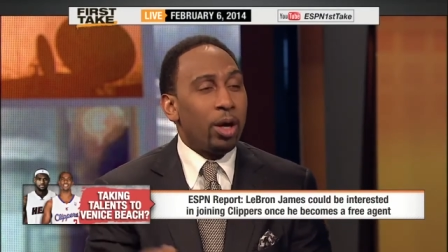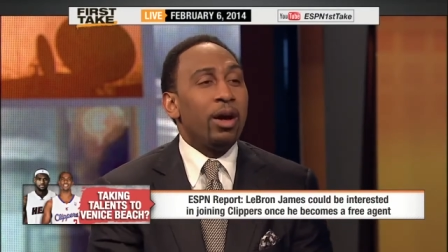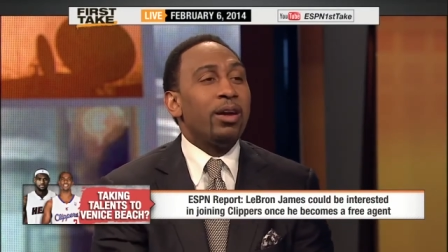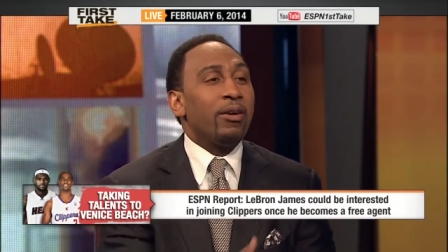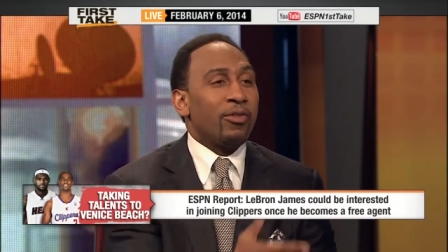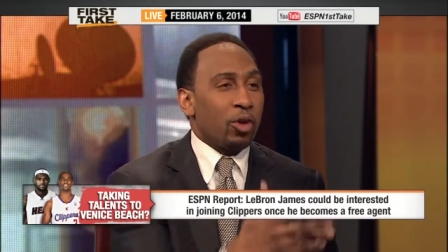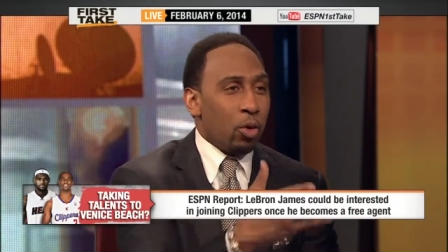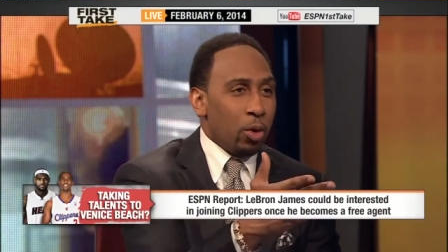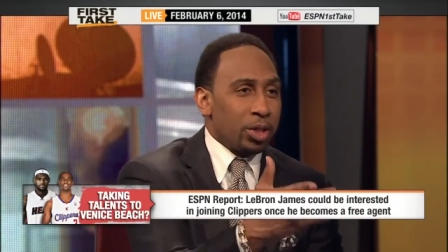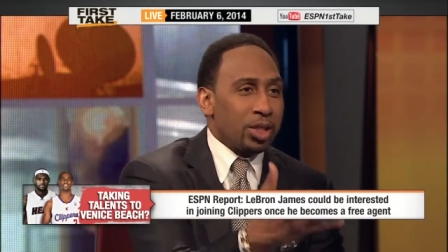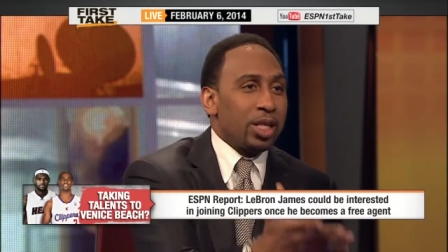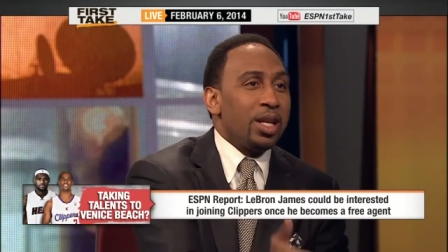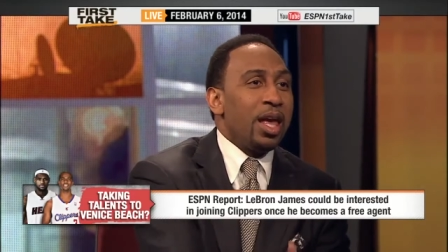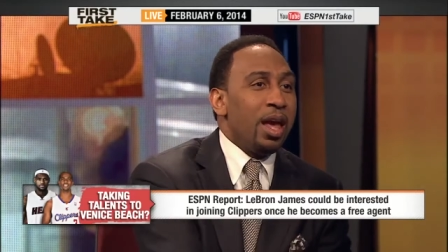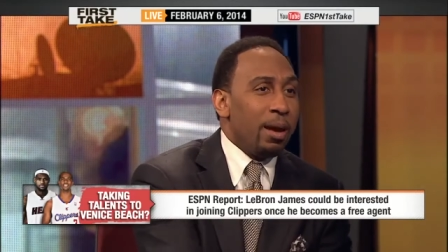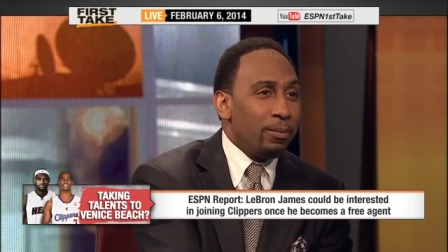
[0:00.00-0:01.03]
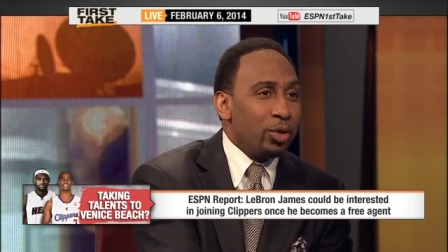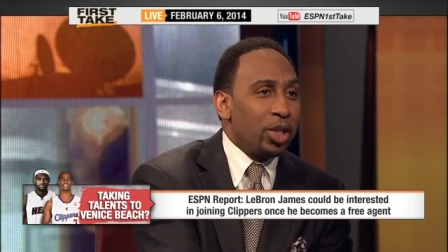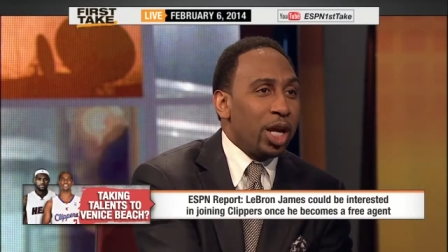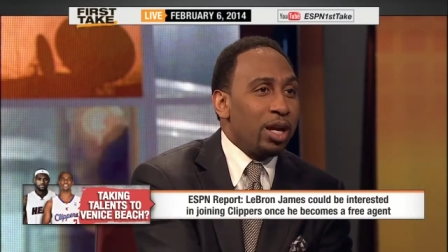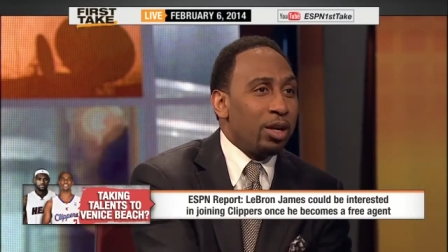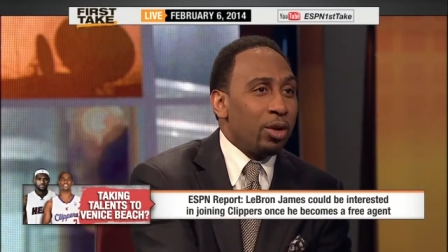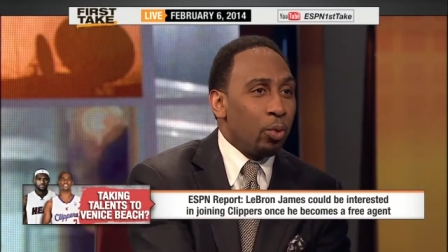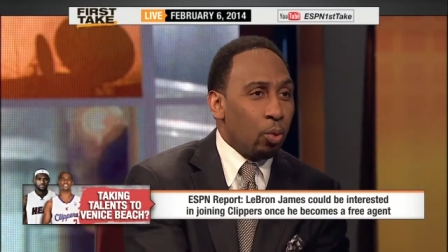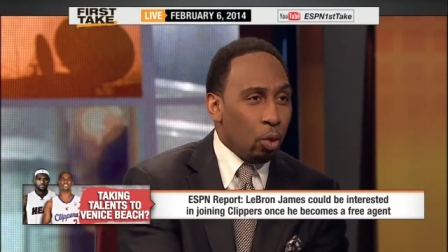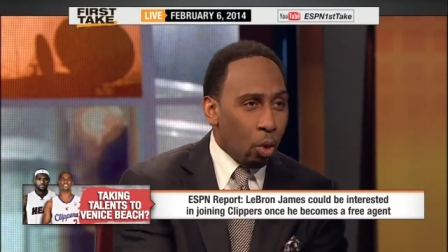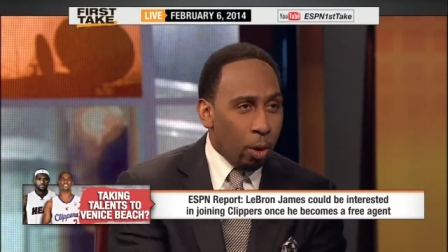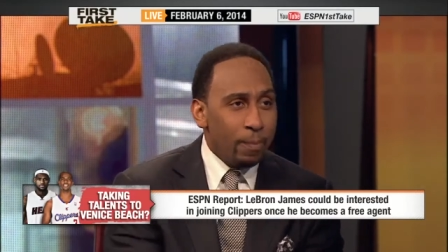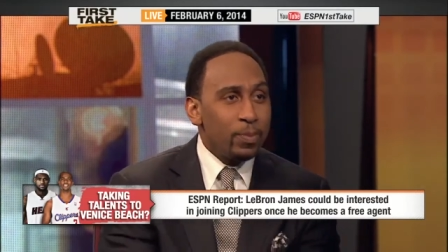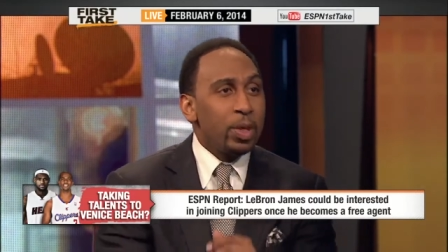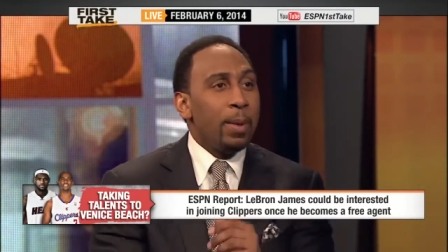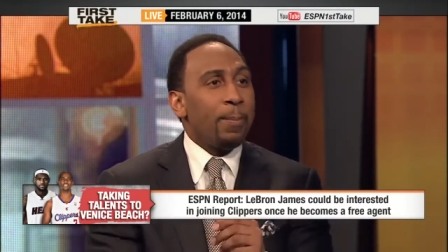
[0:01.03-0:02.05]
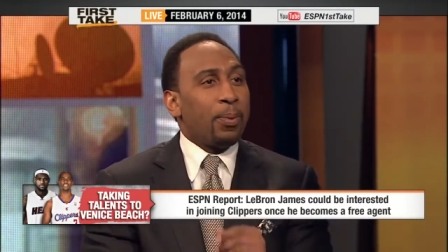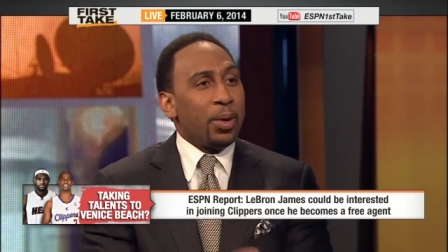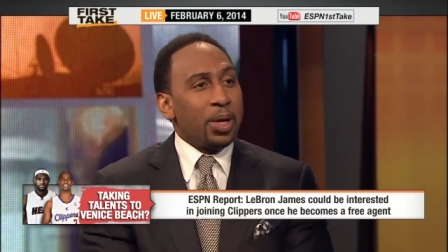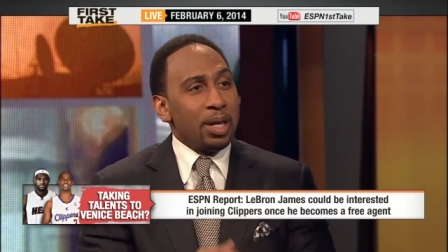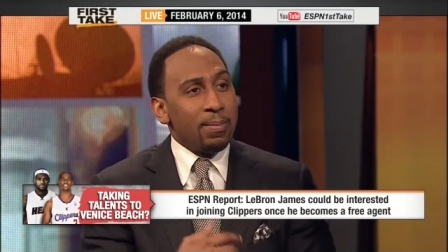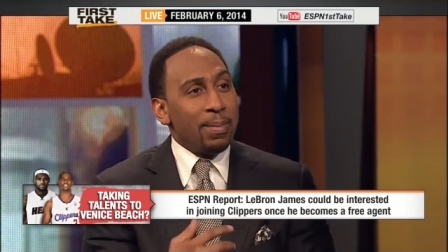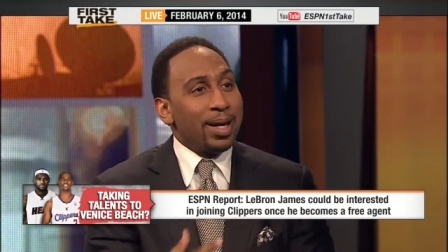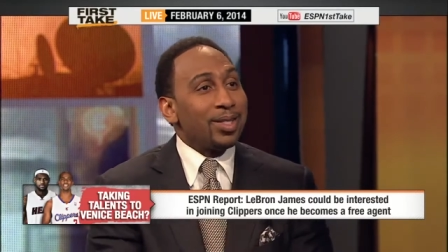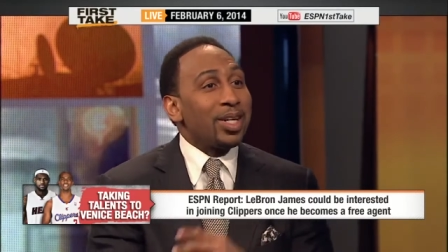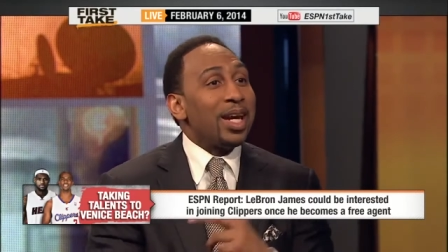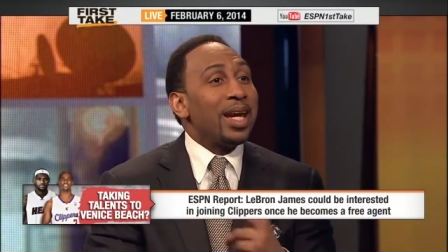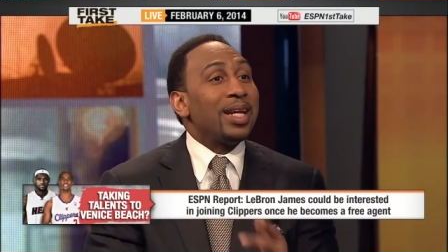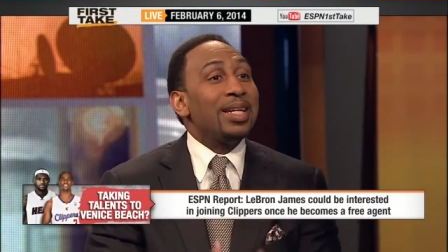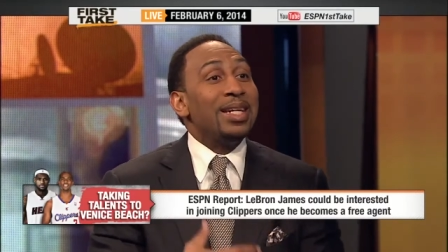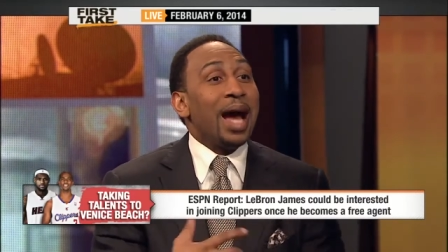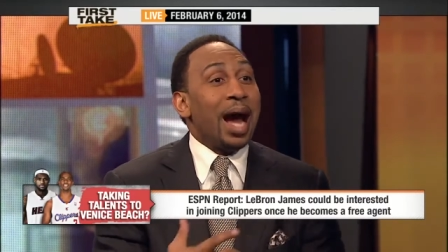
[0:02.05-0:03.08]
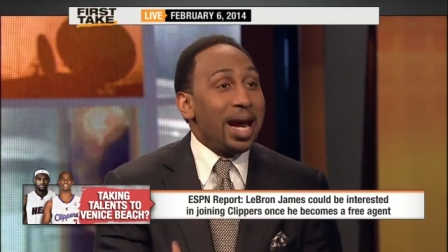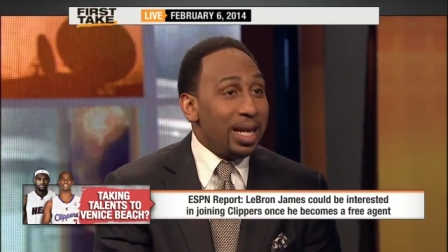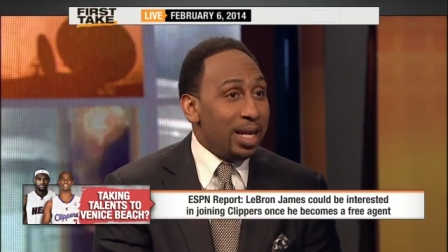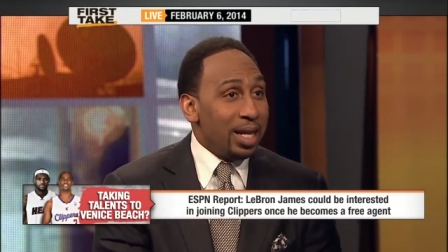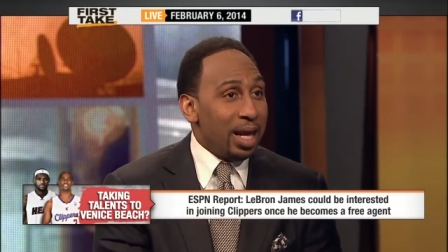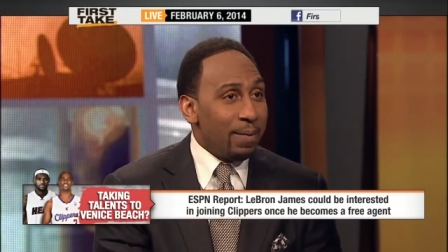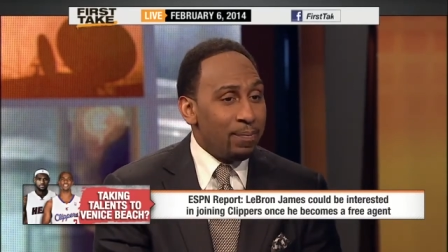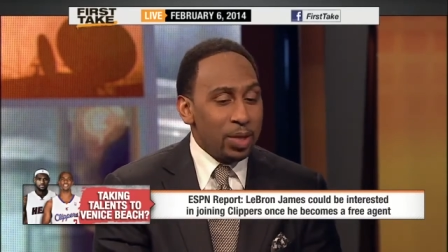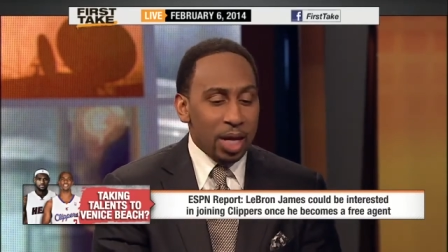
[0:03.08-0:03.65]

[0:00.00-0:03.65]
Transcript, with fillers: and of course, an MJ of the world, pretty much ignited it.